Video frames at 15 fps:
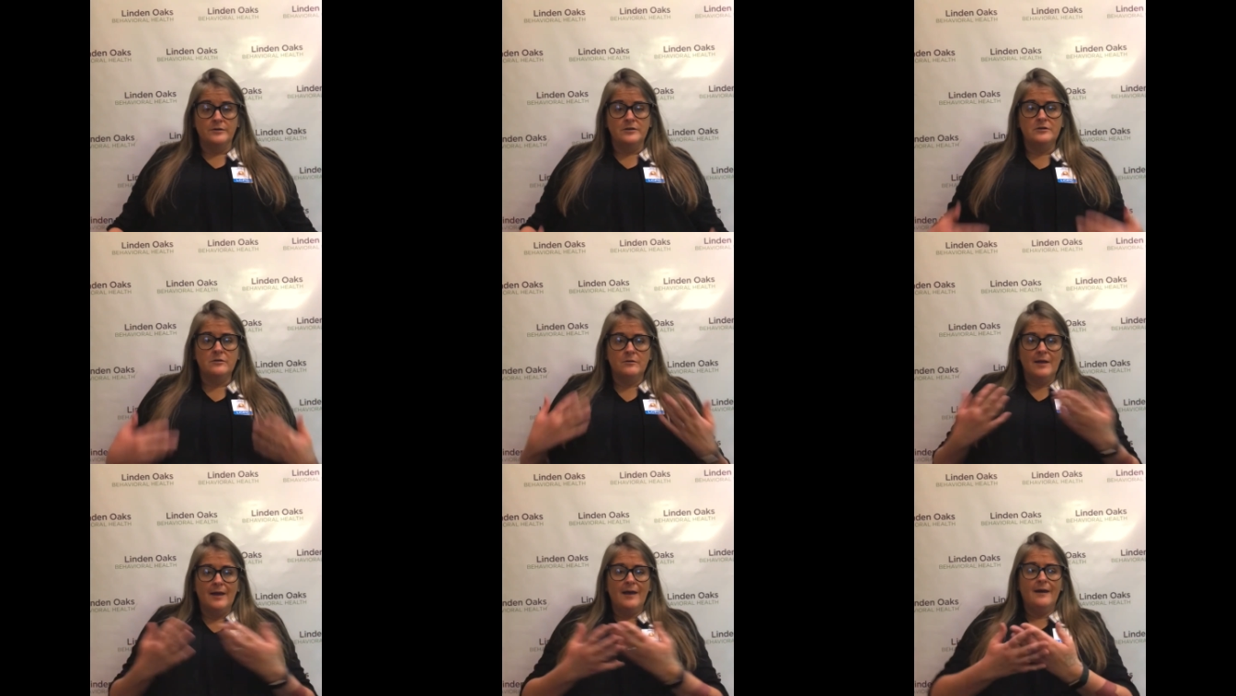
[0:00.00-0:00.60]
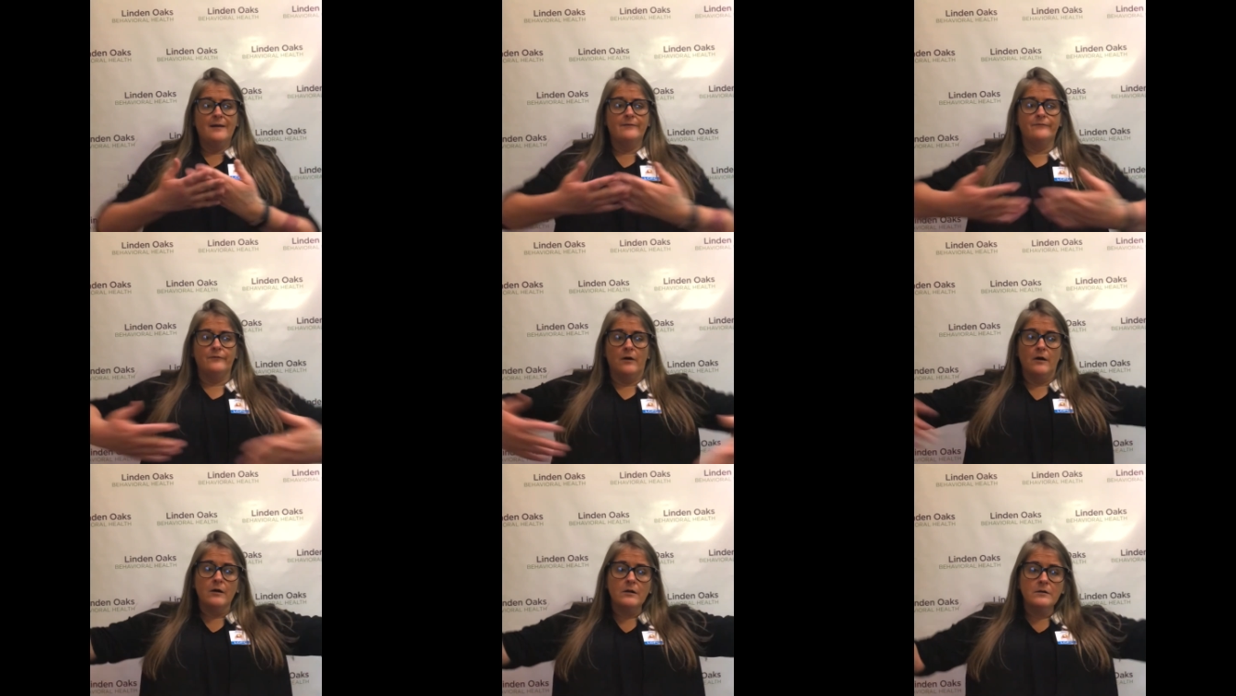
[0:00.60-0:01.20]
You don't have
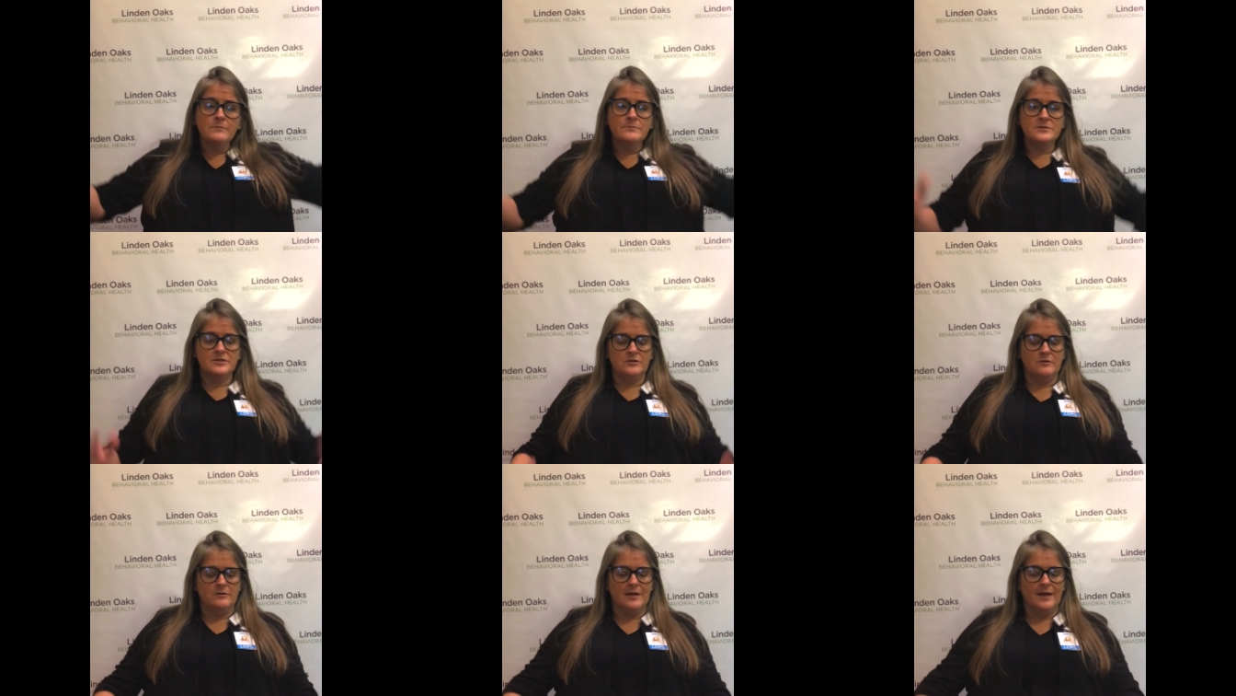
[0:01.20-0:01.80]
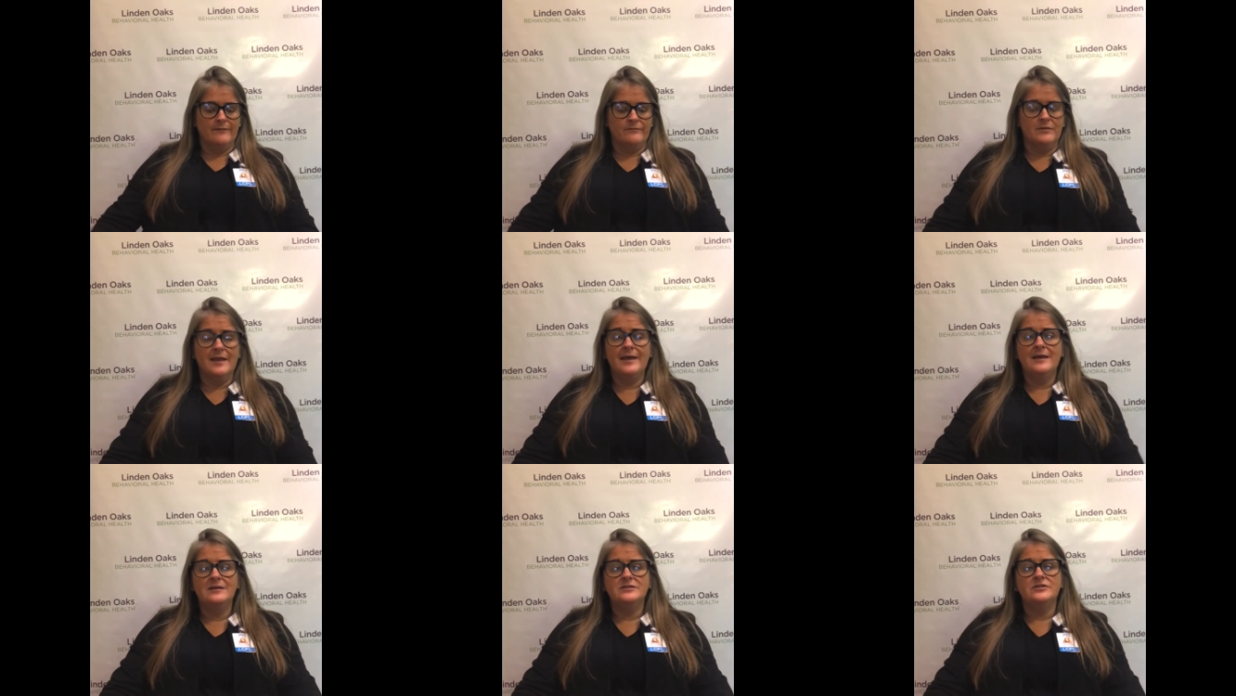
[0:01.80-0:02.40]
arms, you don't have
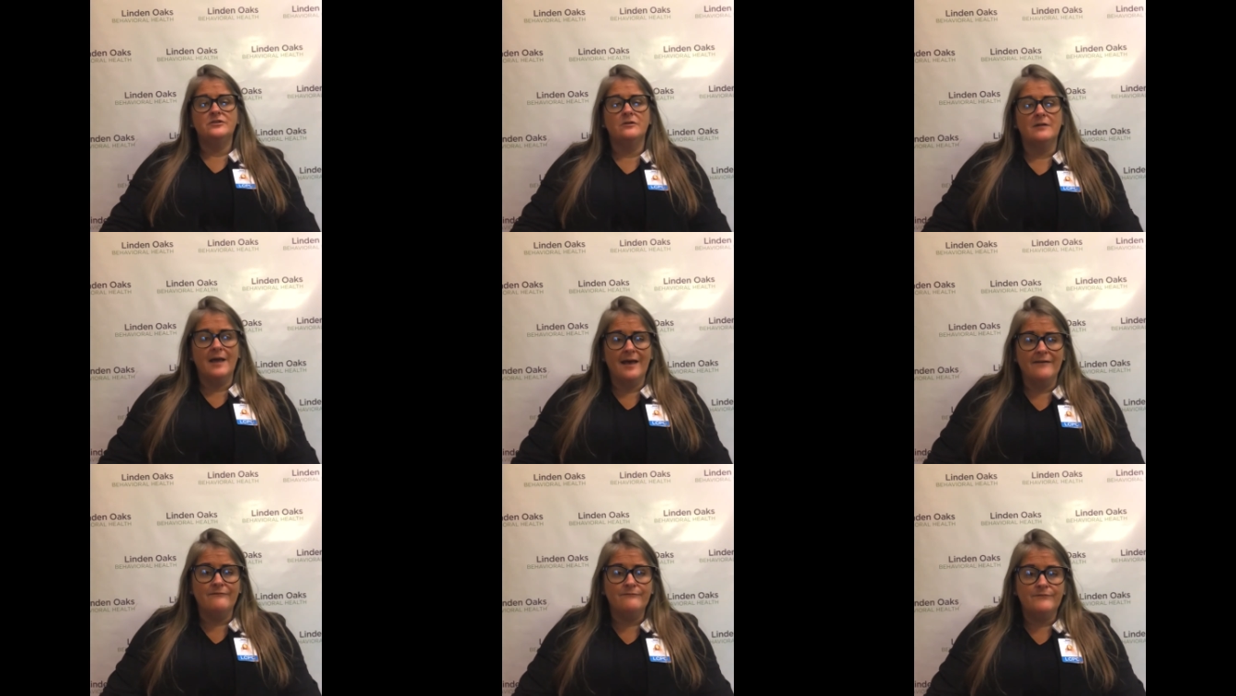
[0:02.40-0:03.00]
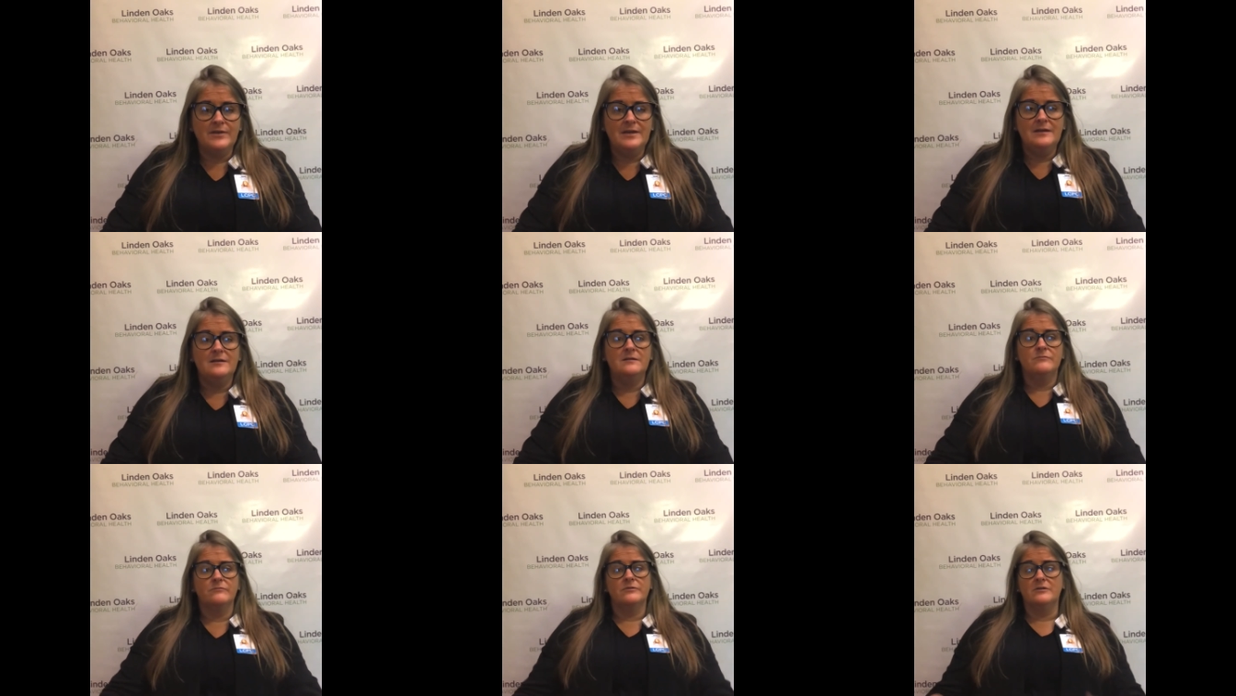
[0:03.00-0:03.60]
legs, you don't have
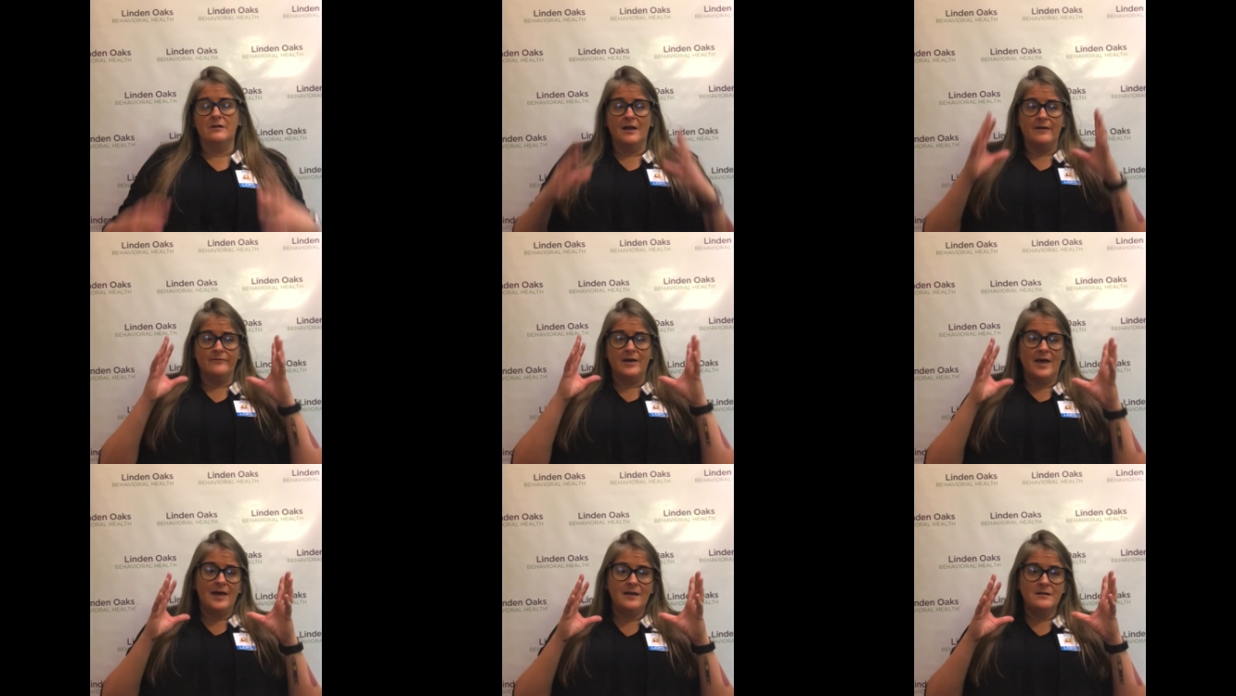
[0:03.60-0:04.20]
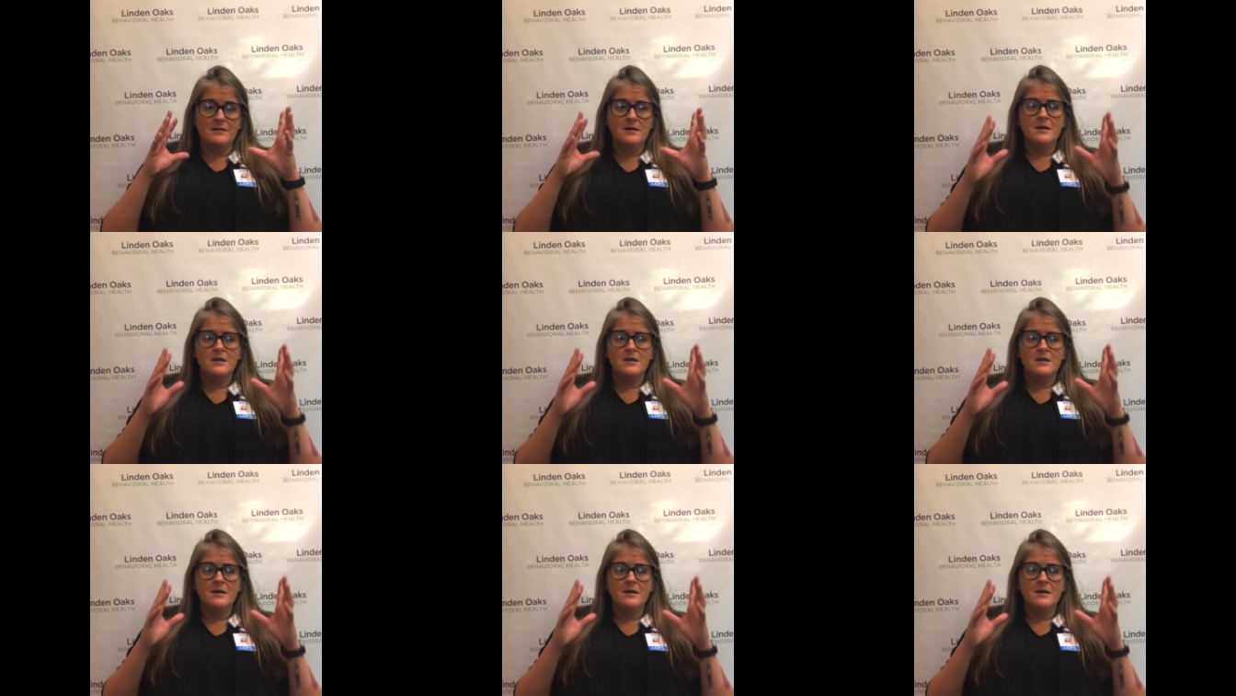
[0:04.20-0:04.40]
feet, you don't have a head.